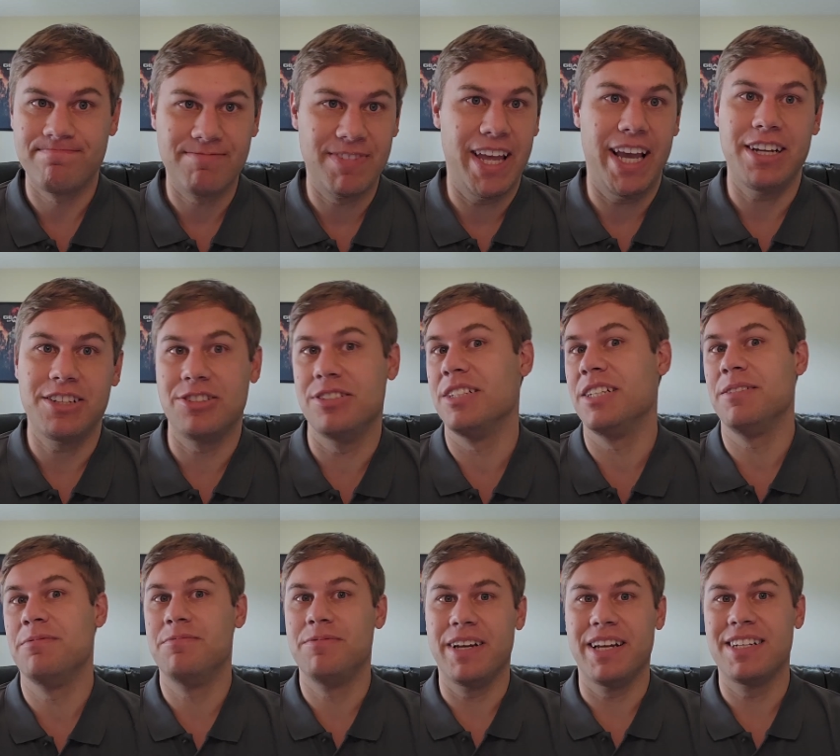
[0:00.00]
actually
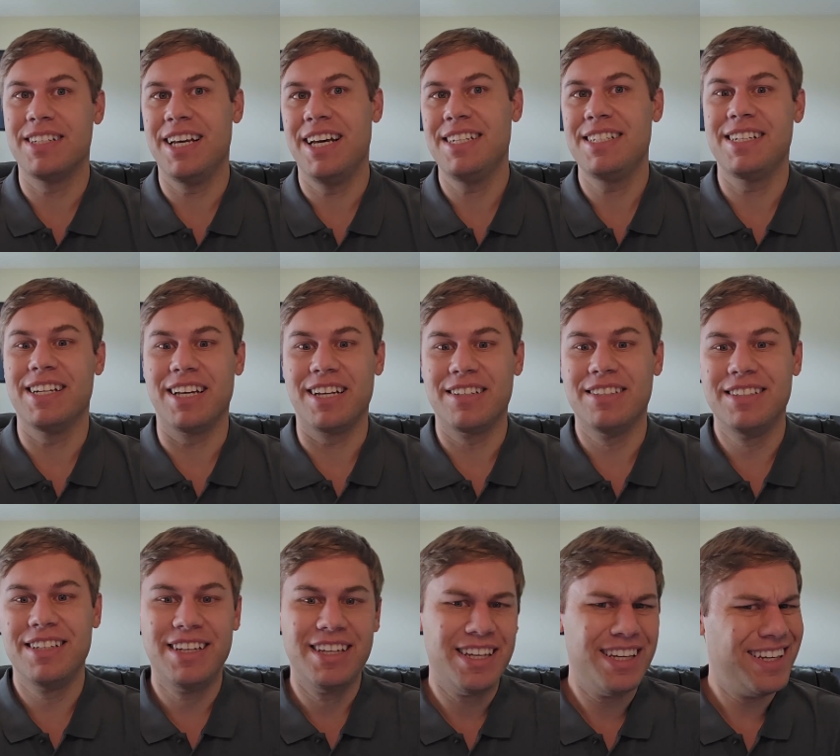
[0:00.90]
fantastic.
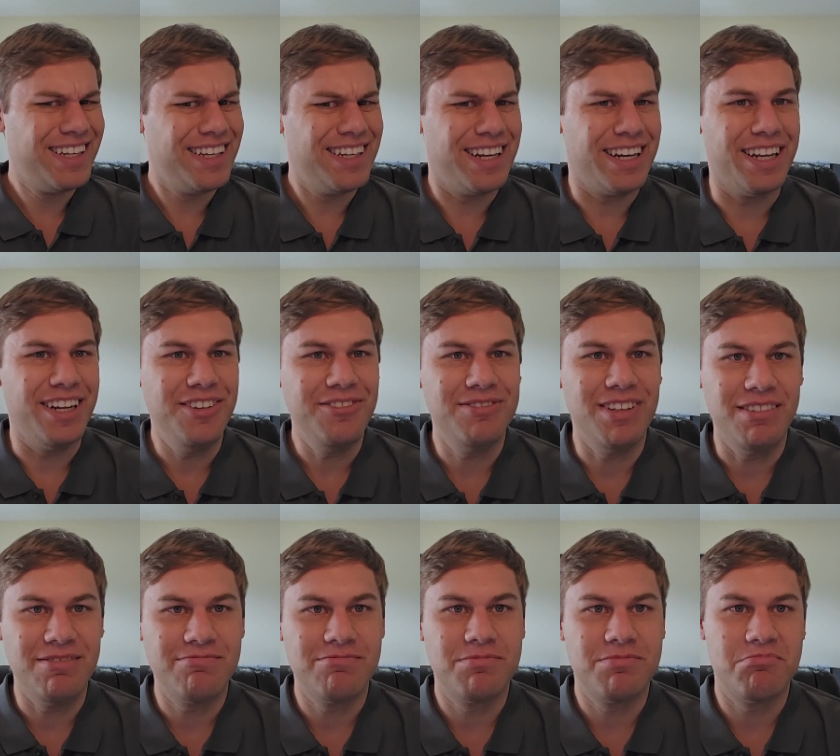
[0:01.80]

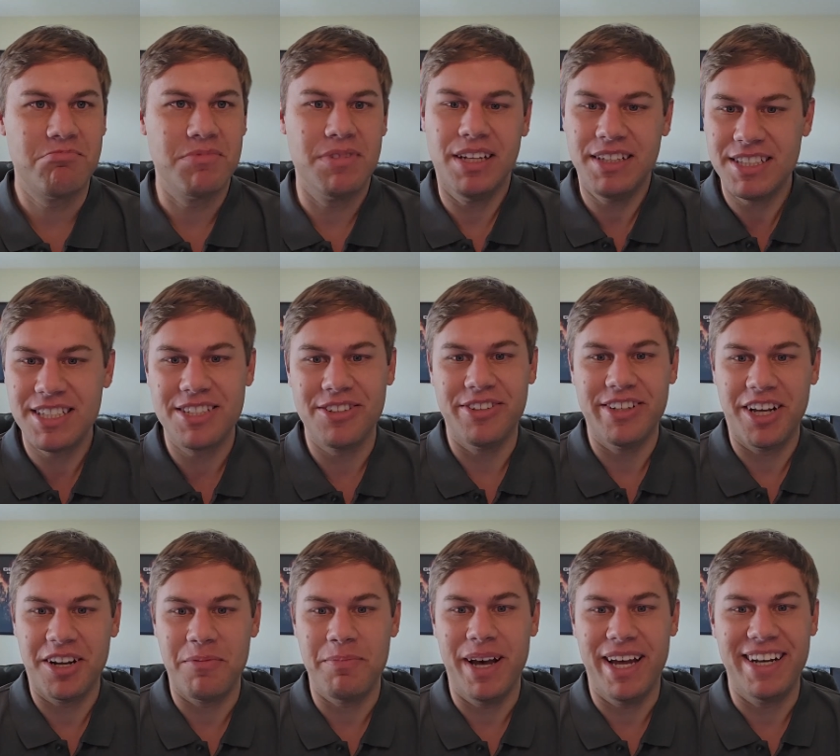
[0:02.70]
And that's still
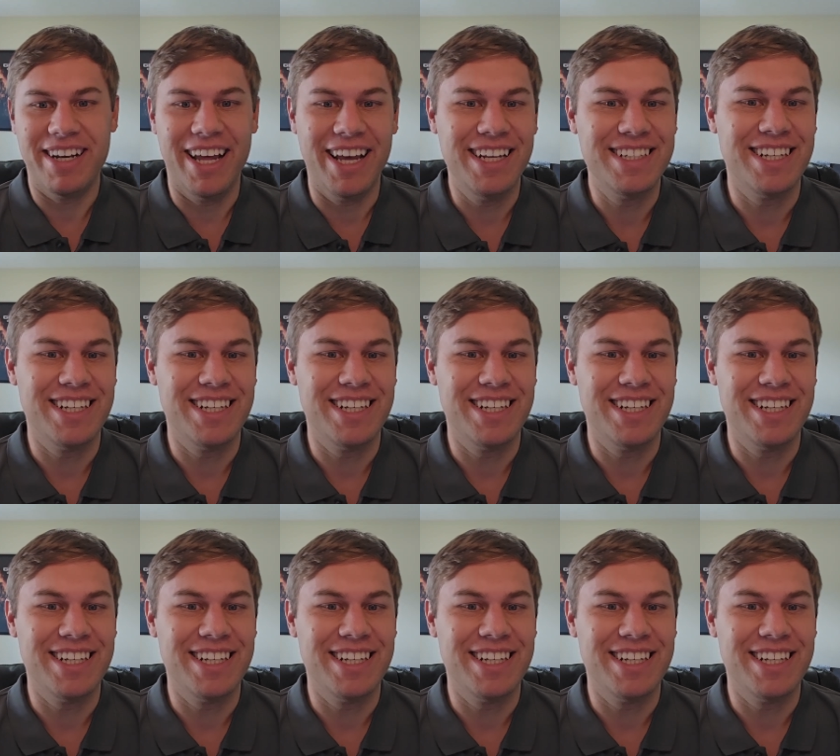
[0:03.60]
not a bad day.